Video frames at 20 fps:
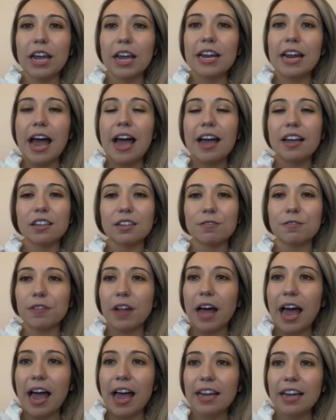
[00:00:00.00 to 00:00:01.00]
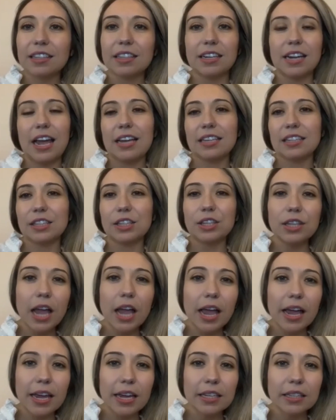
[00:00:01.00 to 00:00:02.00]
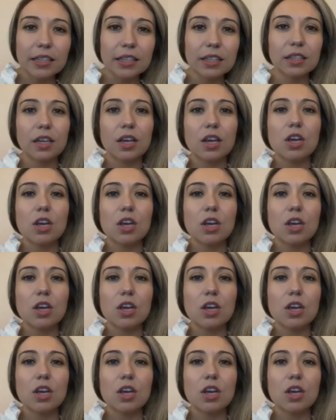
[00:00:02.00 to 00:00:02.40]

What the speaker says: has flags and it has lights.